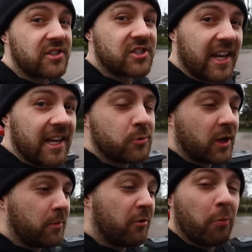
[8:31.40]
seeing as we're
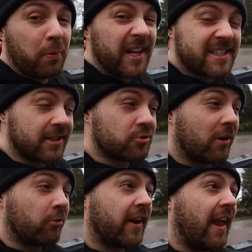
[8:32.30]
going to be replacing the
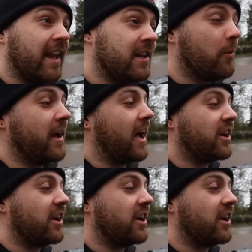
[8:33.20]
track rod end anyway,